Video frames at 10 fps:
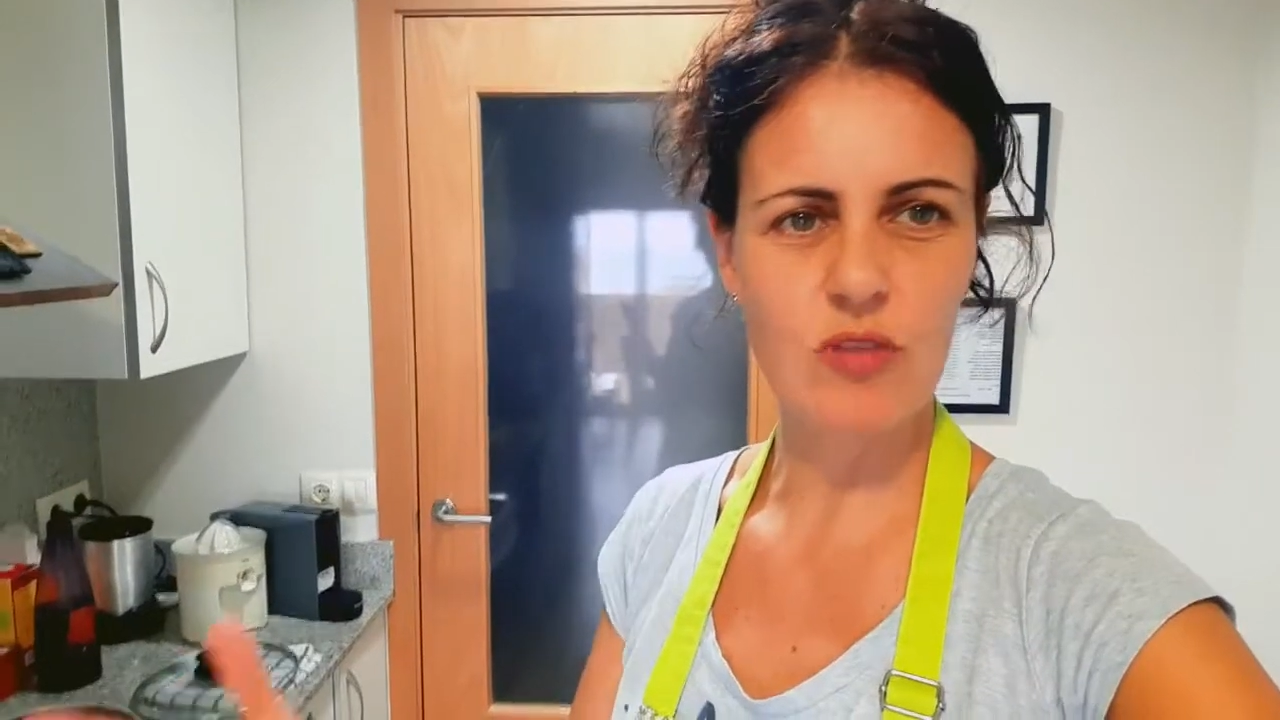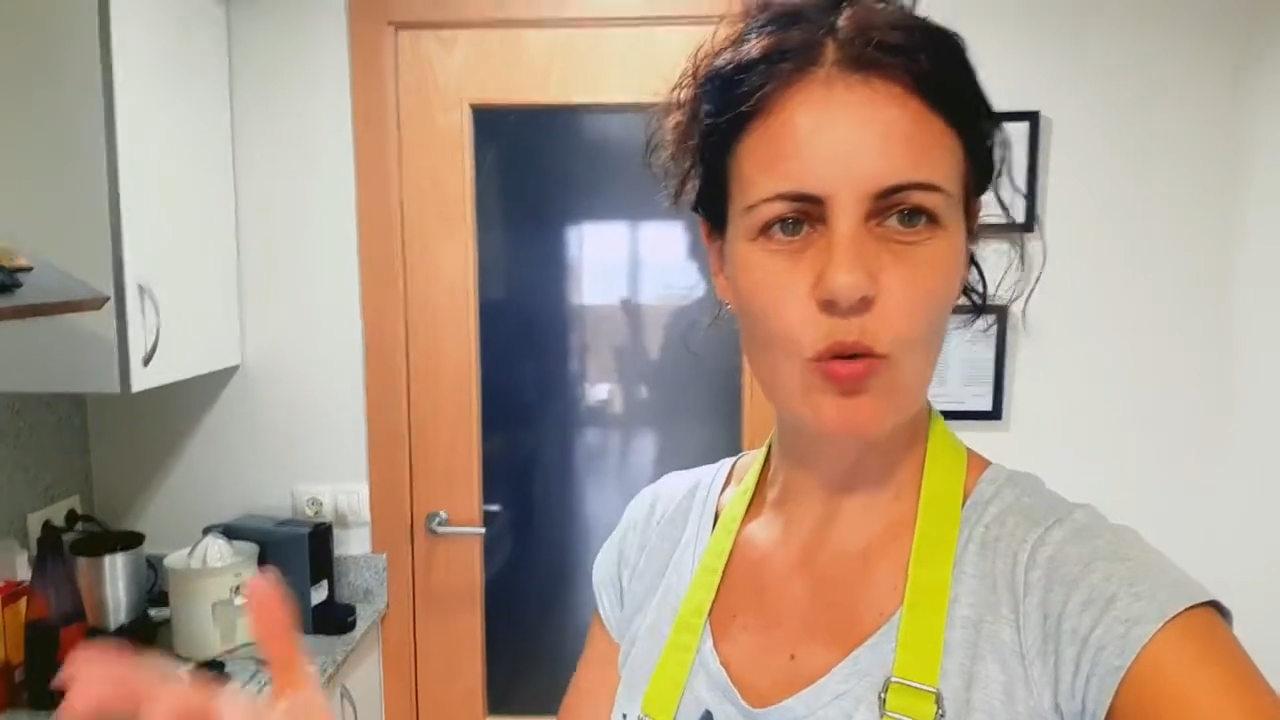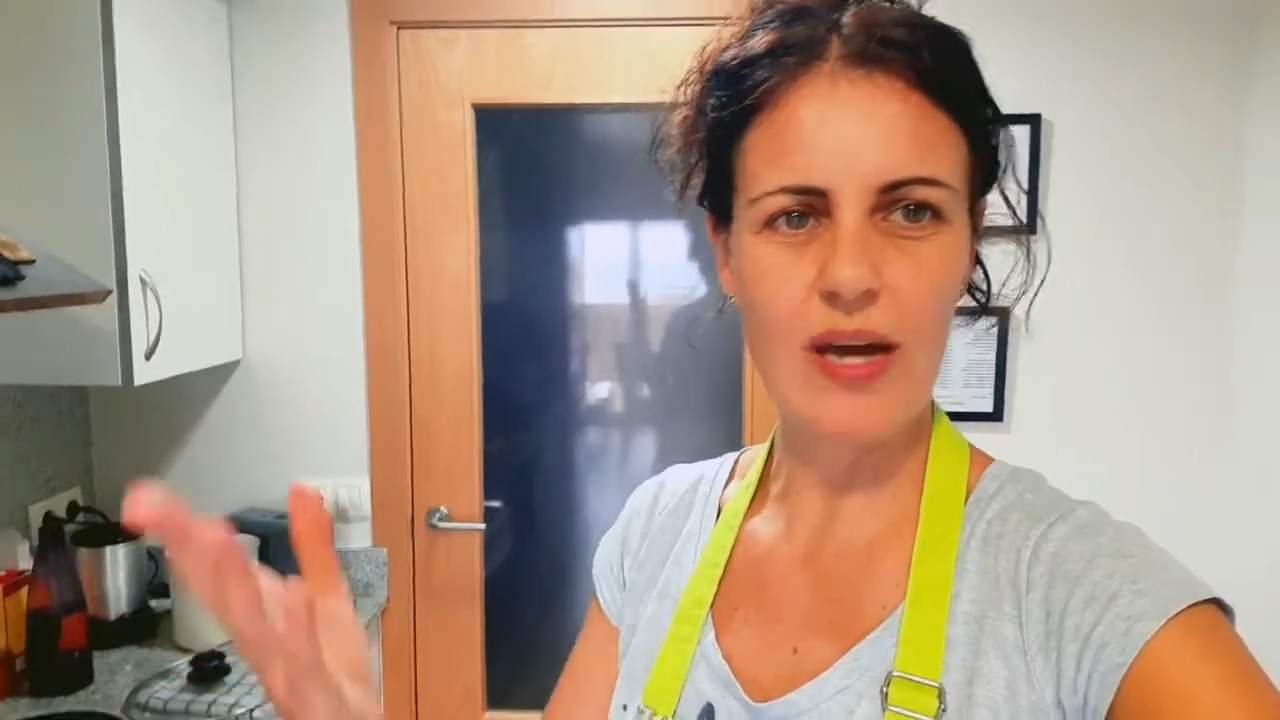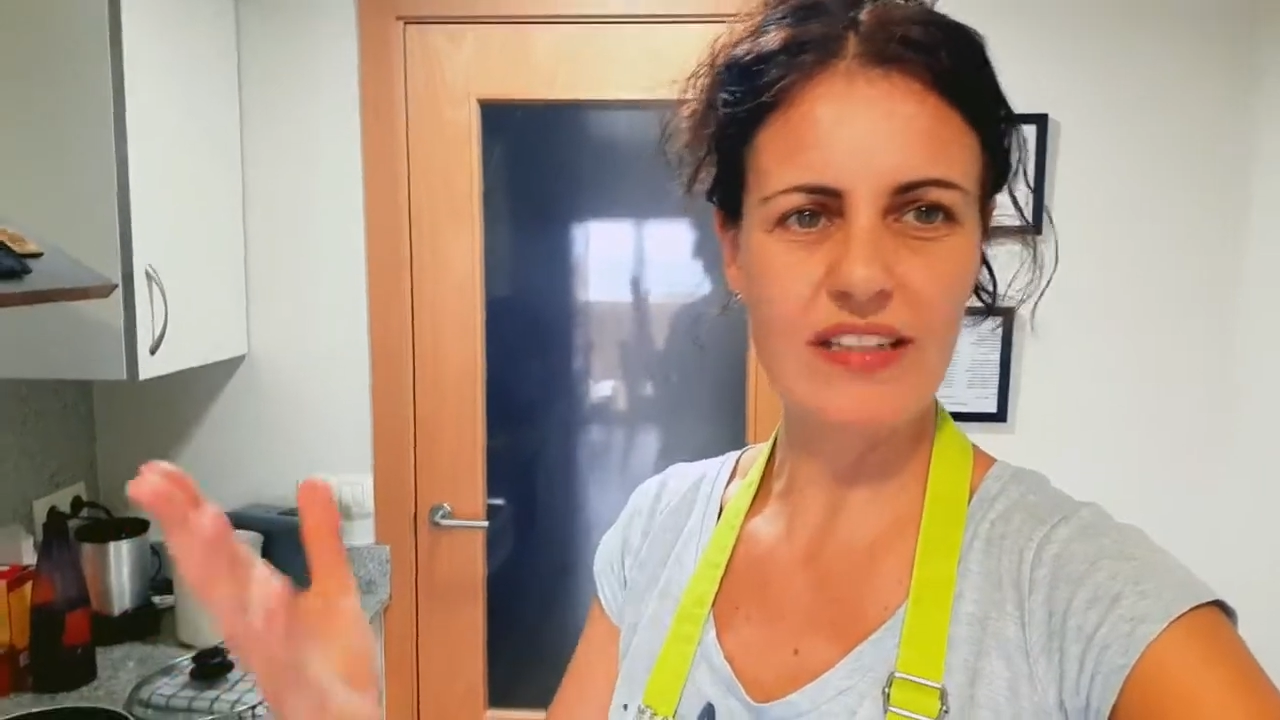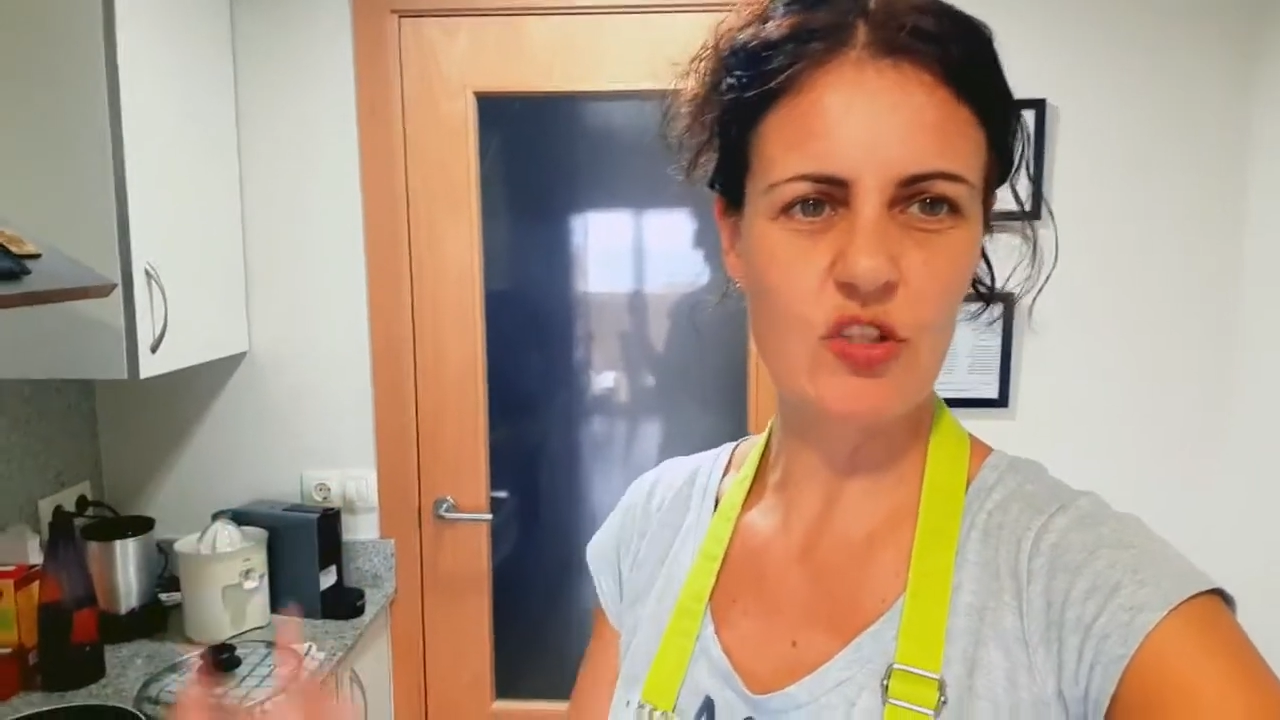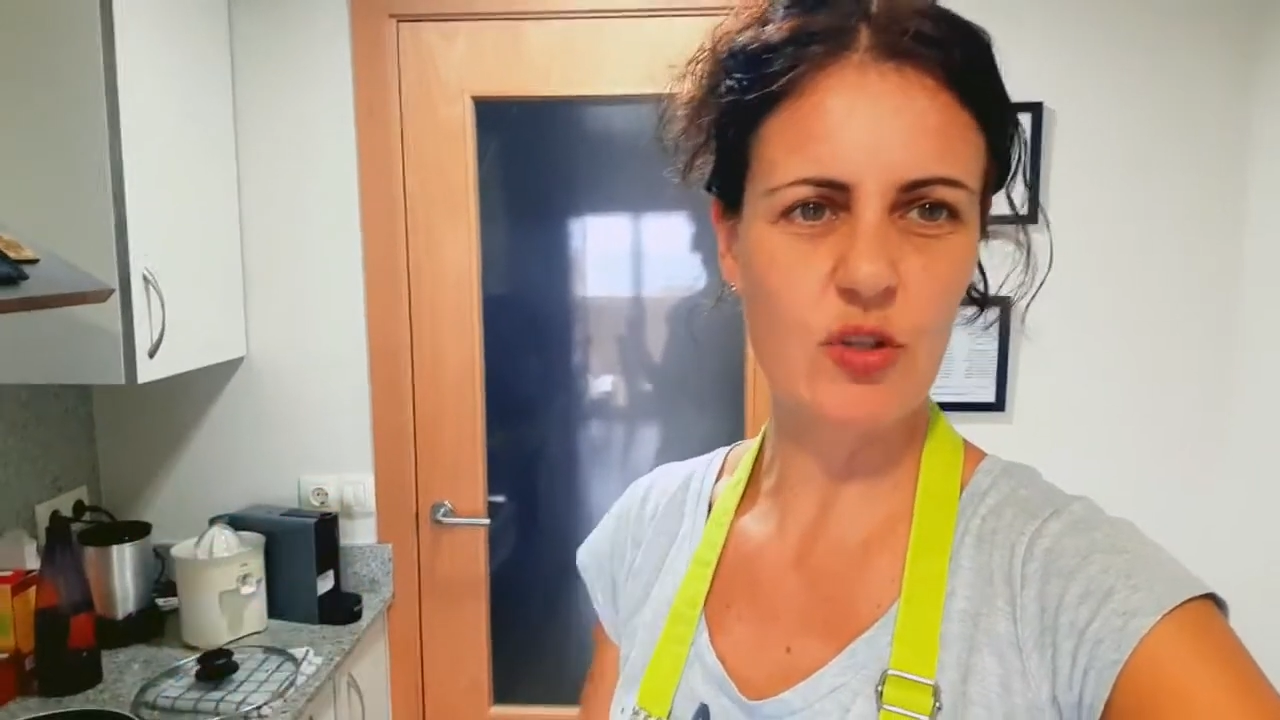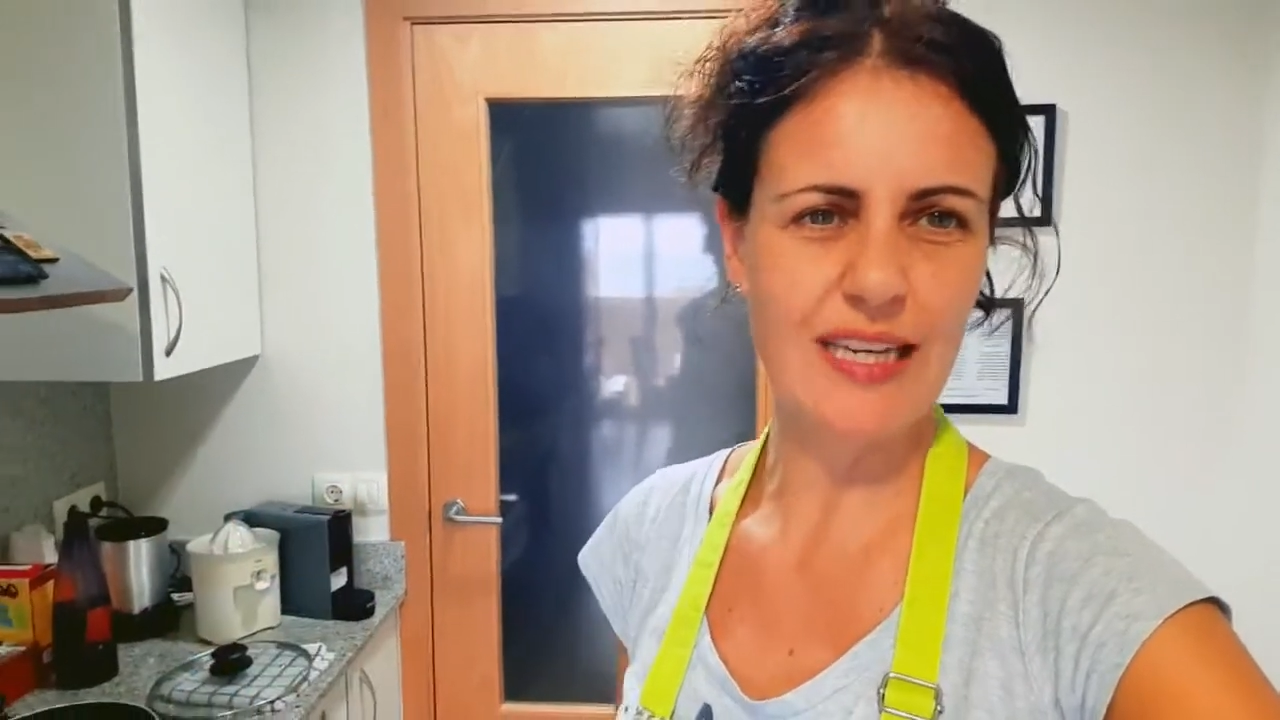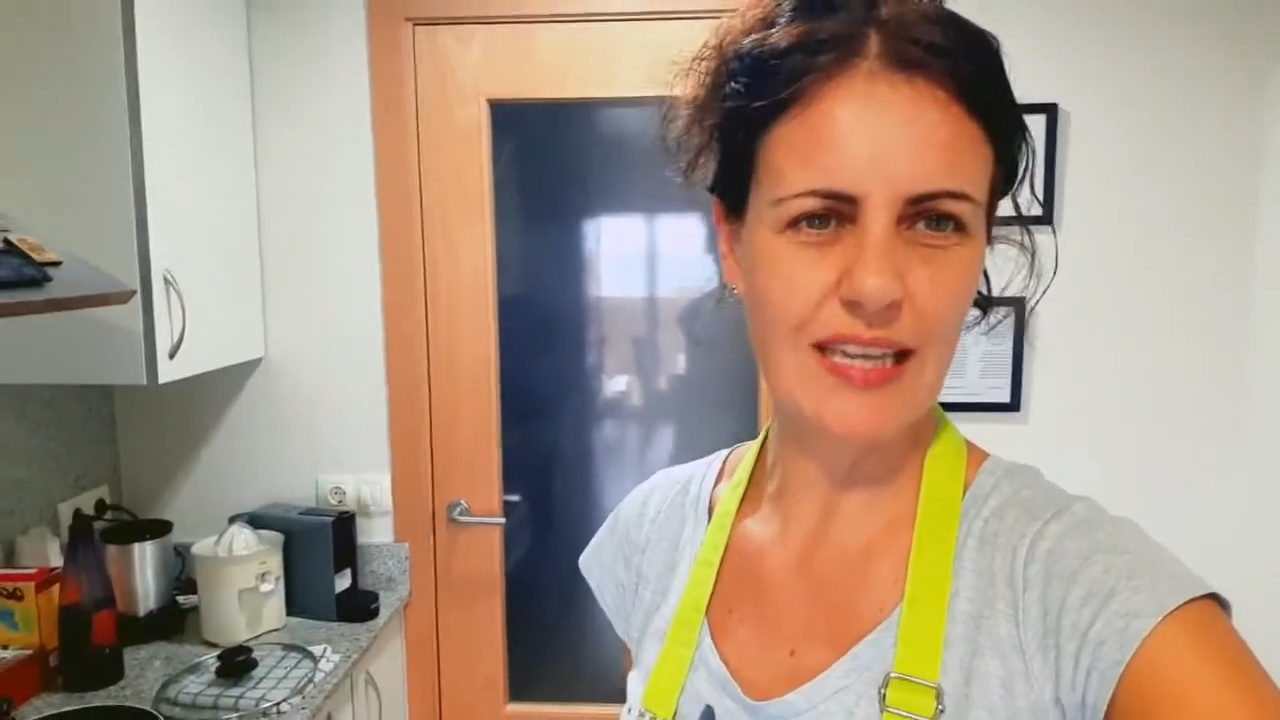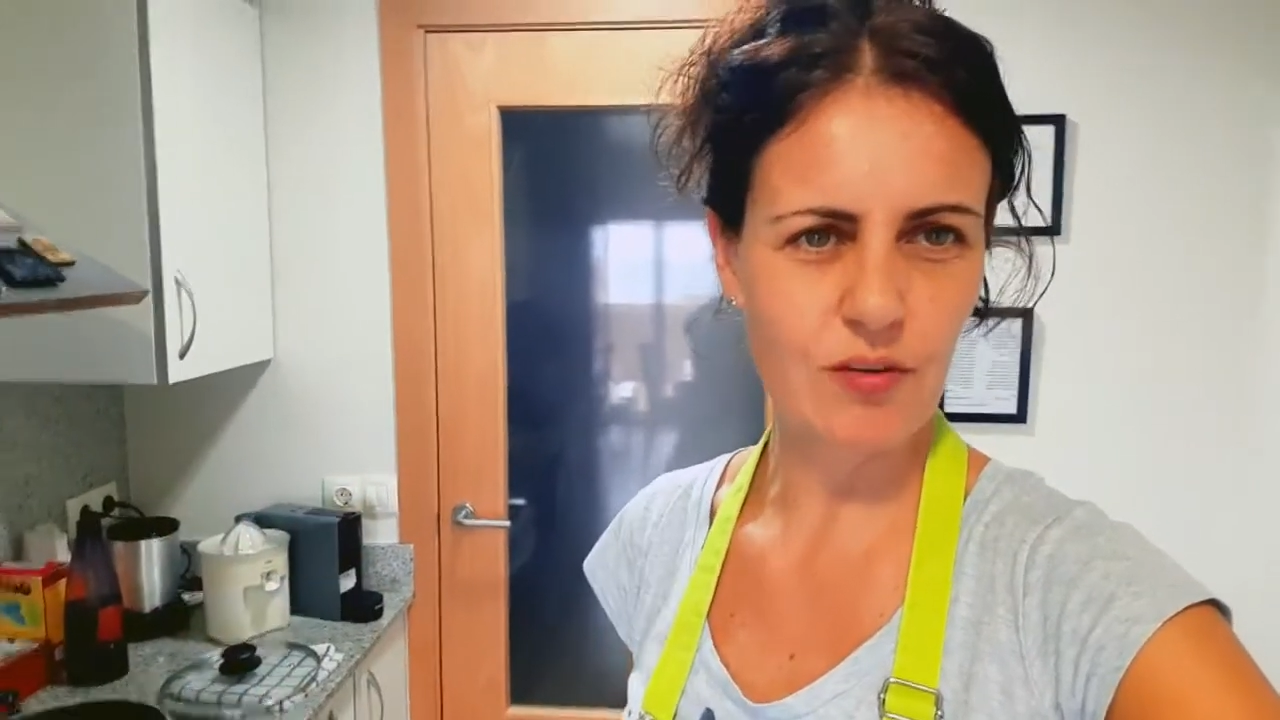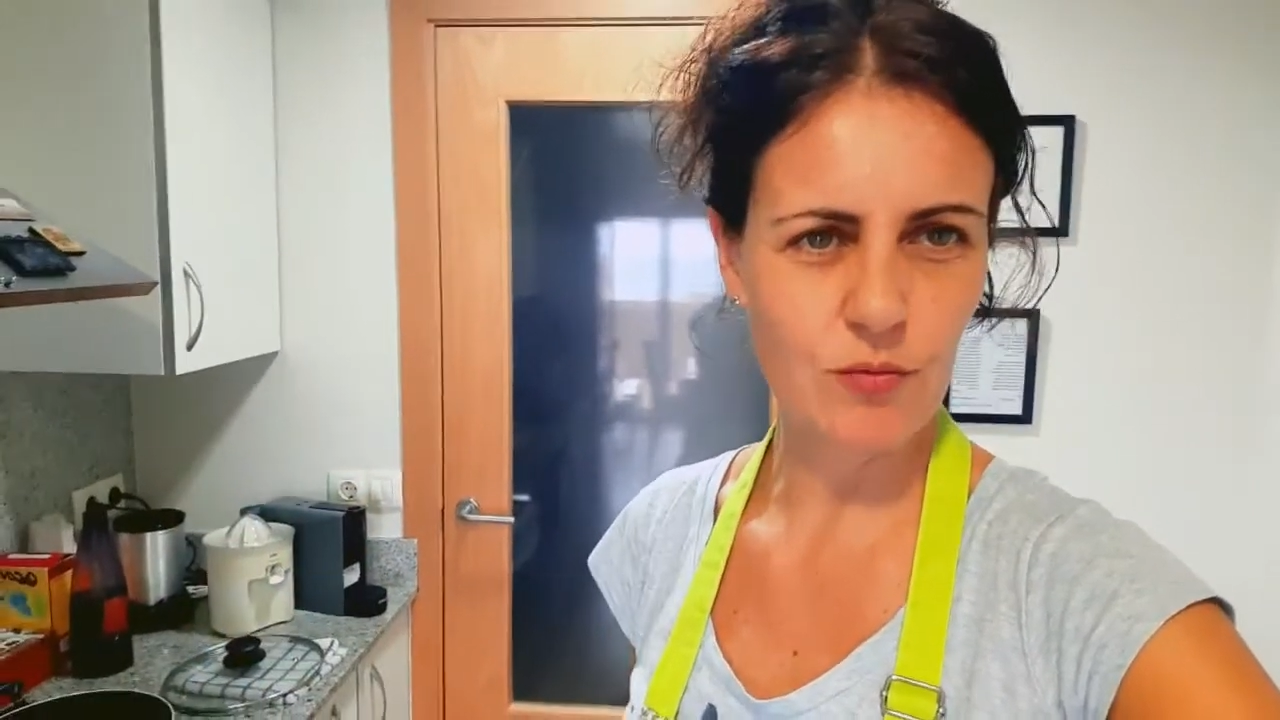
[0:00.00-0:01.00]
the one that you
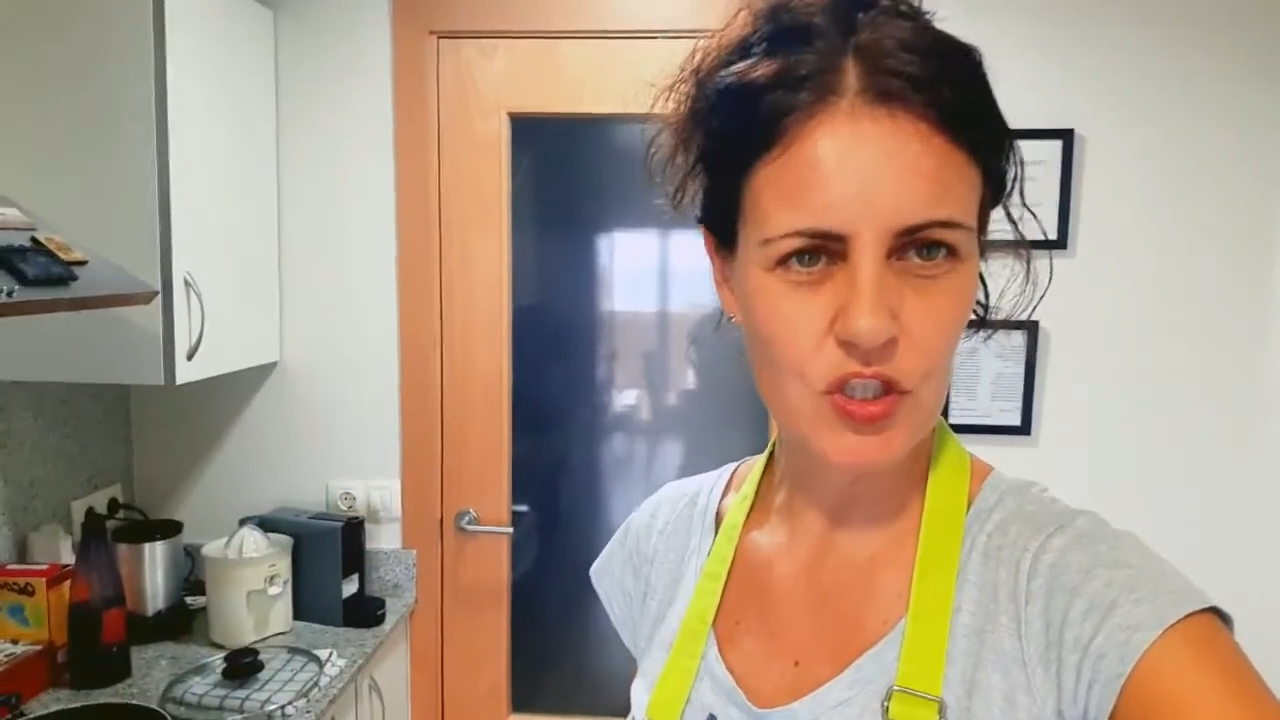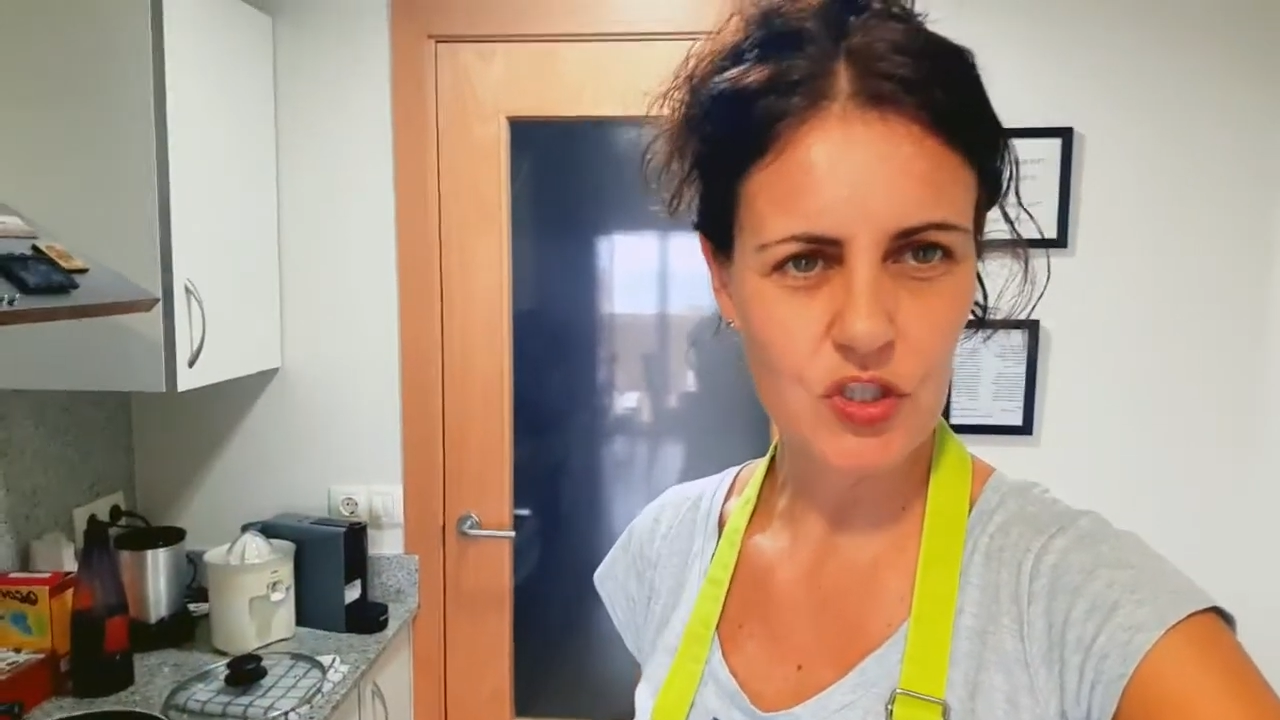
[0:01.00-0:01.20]
can get from